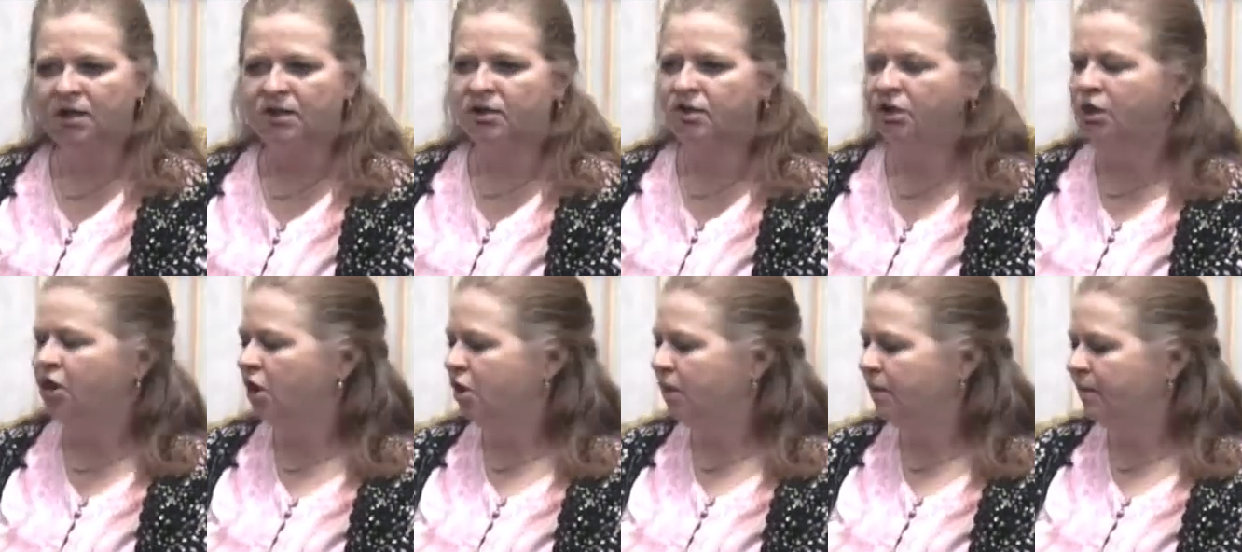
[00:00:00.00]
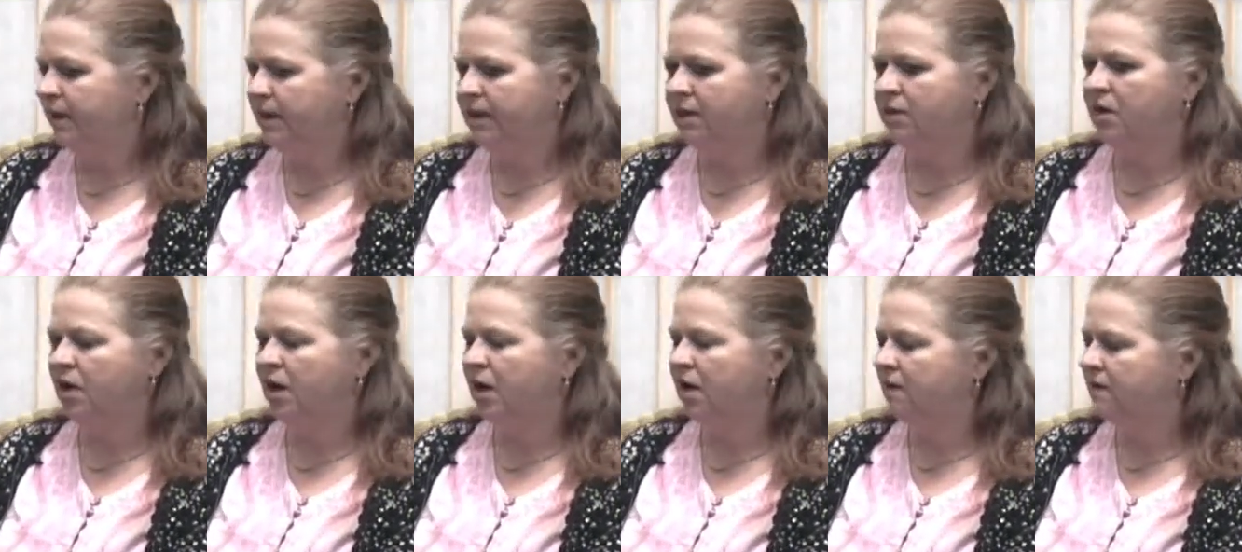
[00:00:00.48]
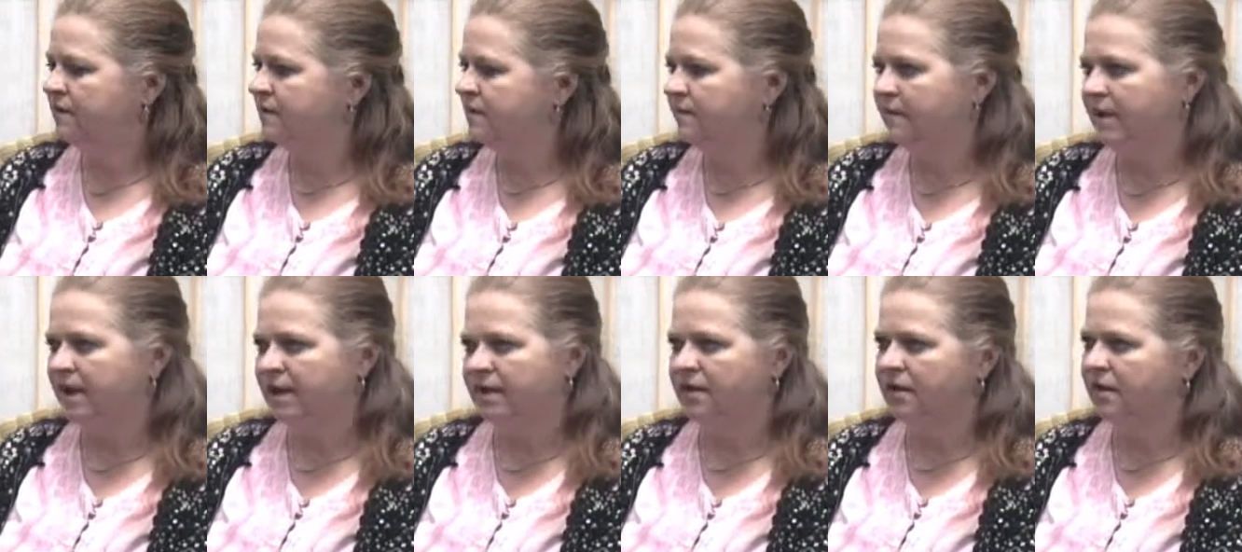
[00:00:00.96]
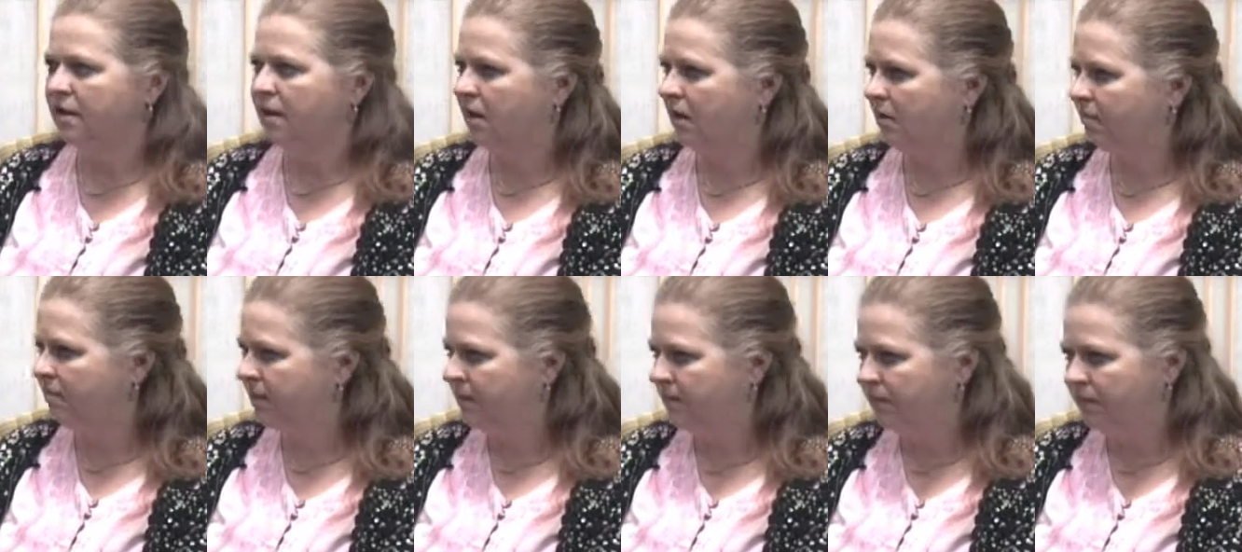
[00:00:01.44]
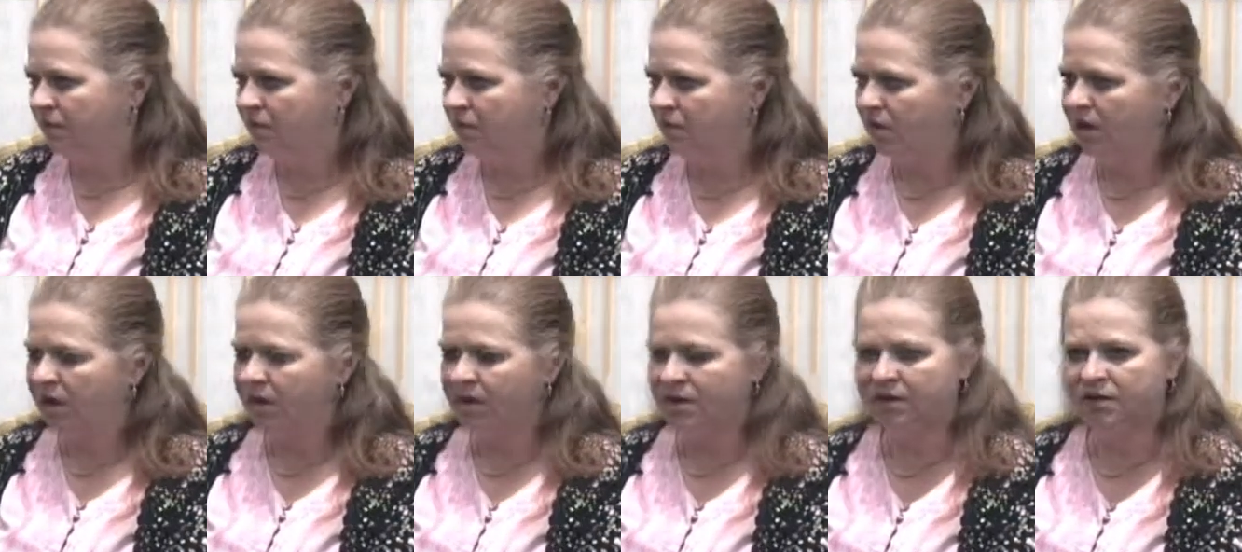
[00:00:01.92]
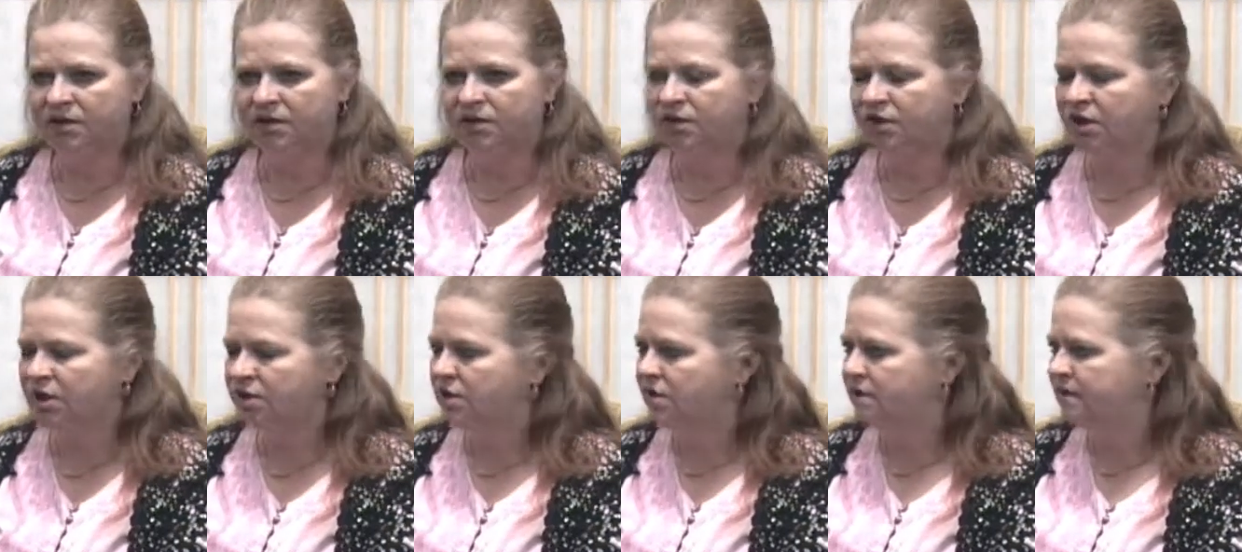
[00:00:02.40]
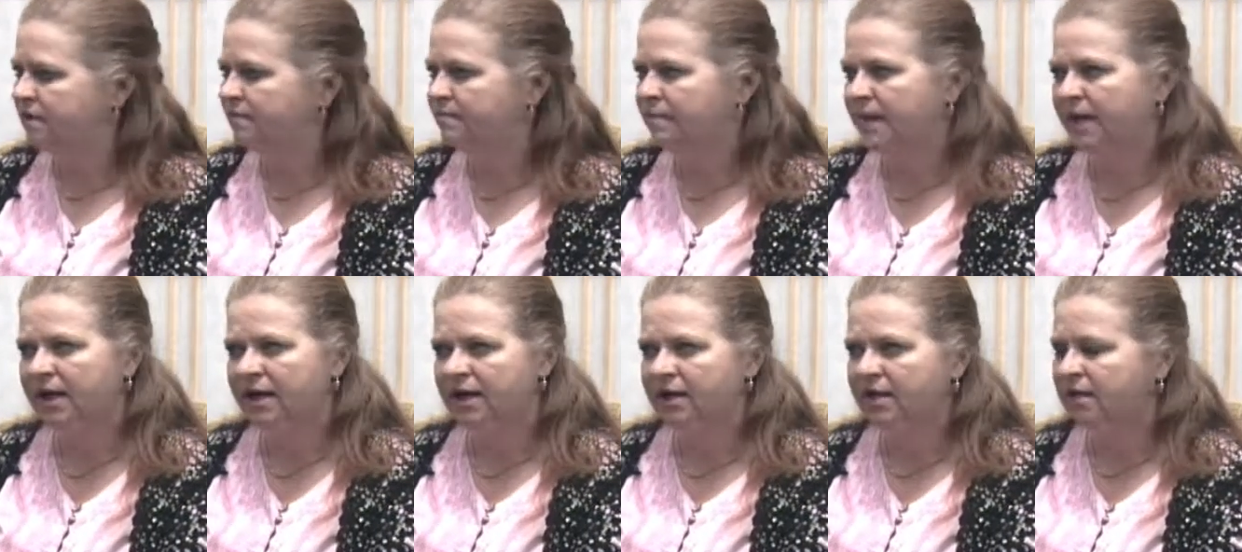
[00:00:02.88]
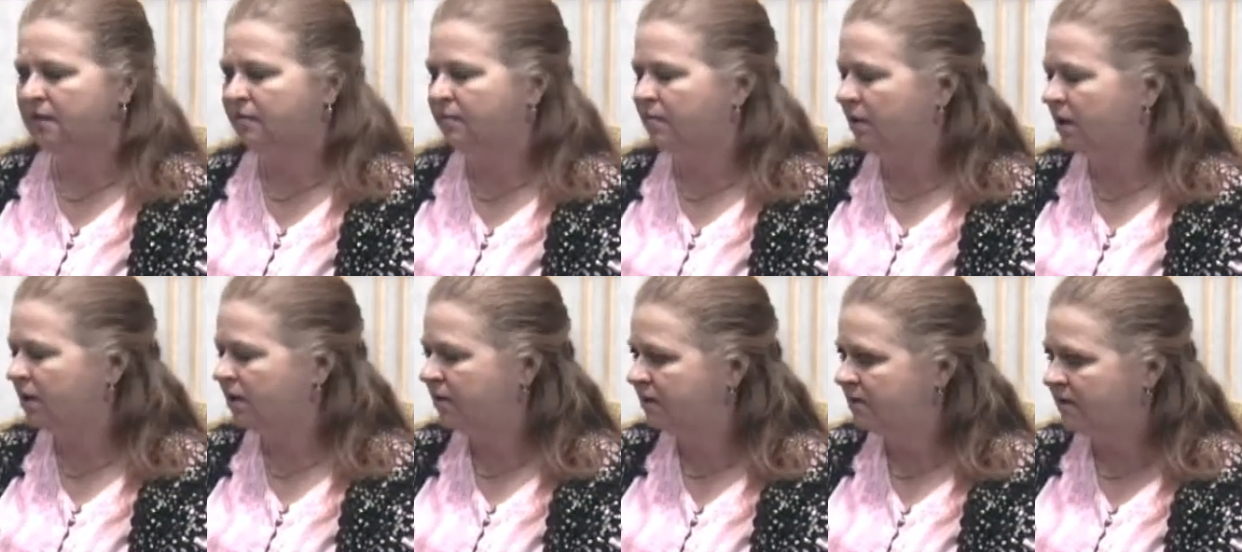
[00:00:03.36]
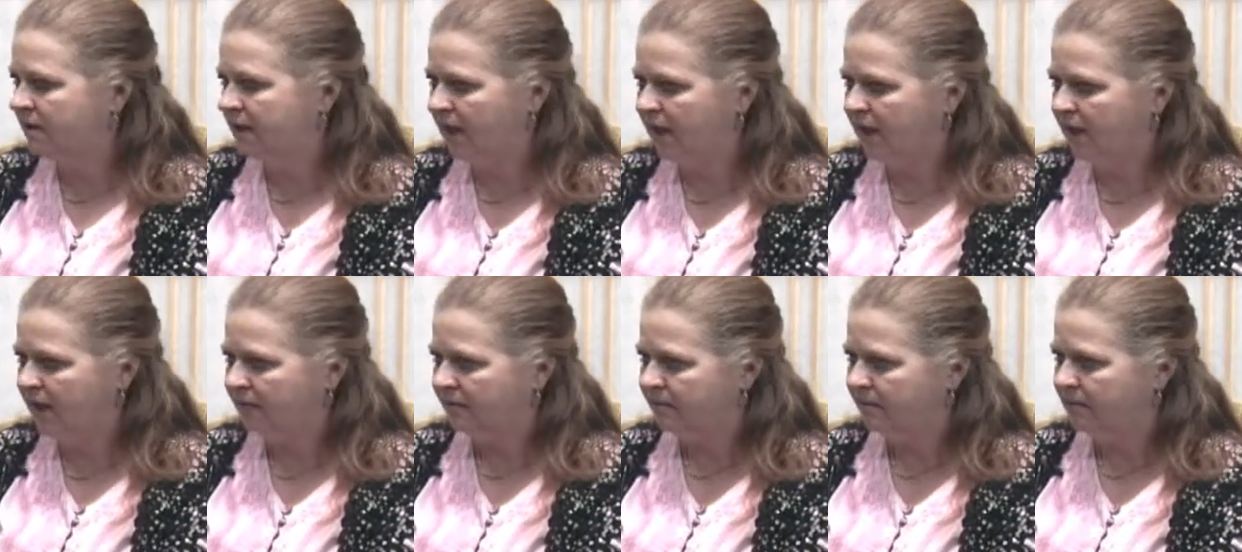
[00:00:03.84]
Nobody calls them on the carpet for it. The judges smile at them all the time.